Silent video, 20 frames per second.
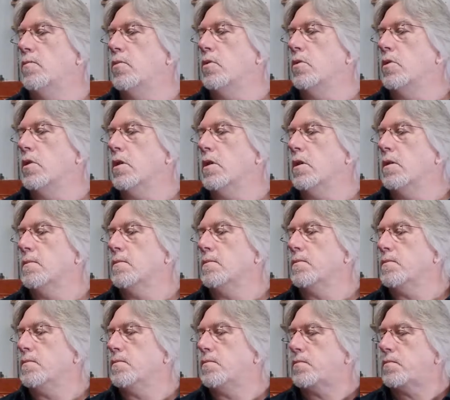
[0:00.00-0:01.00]
music.
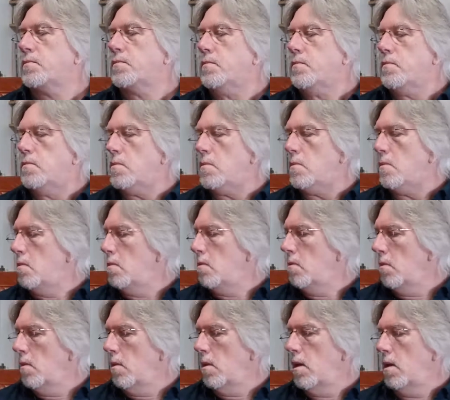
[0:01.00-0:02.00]

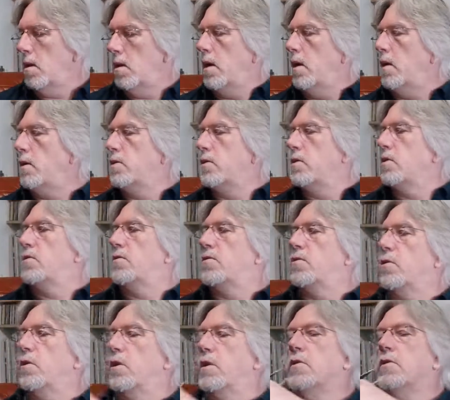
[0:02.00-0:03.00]
And how's this
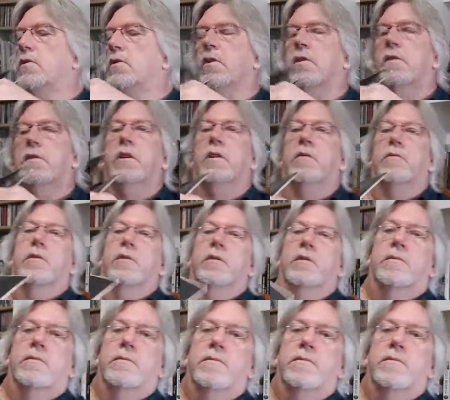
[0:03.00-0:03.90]
for an inside cover?